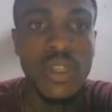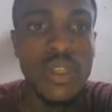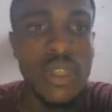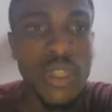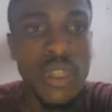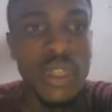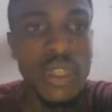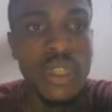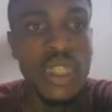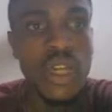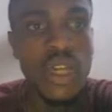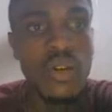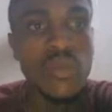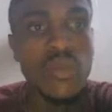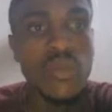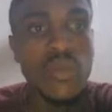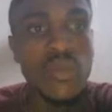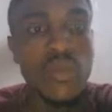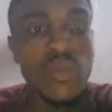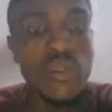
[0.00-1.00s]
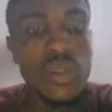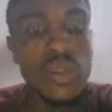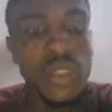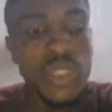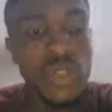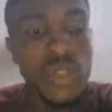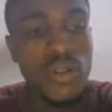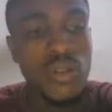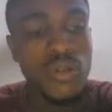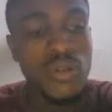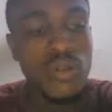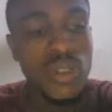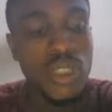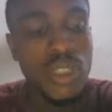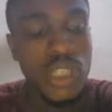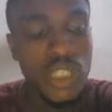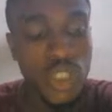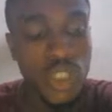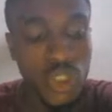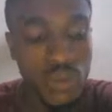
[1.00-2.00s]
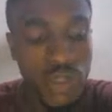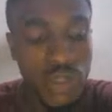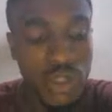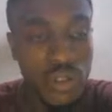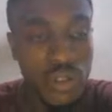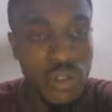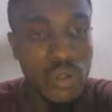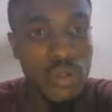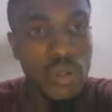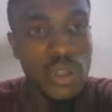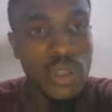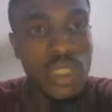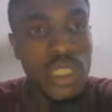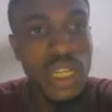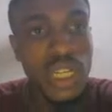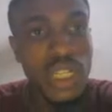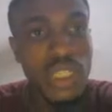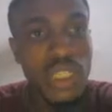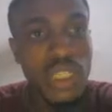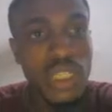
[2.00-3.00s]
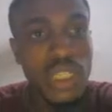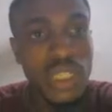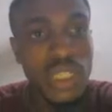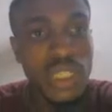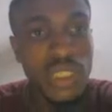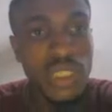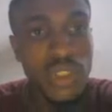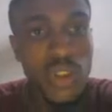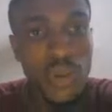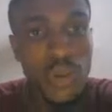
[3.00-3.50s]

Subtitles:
Now, the second section we are going to be looking at is the